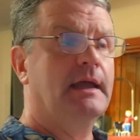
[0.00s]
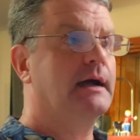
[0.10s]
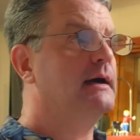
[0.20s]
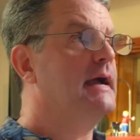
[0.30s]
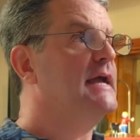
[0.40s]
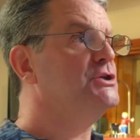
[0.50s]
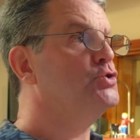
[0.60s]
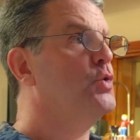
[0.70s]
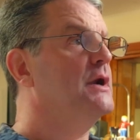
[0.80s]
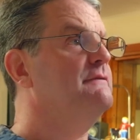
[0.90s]
at
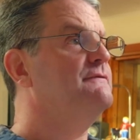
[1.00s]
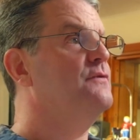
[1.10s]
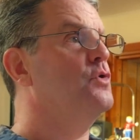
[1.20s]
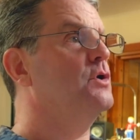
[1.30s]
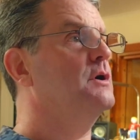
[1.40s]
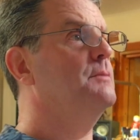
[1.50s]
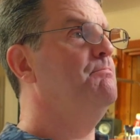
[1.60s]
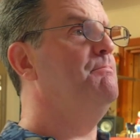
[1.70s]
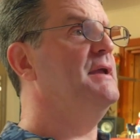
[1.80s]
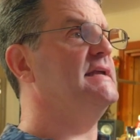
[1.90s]

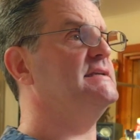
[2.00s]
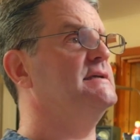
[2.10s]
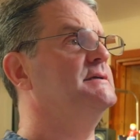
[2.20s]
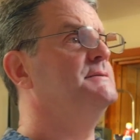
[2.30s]
24-bit.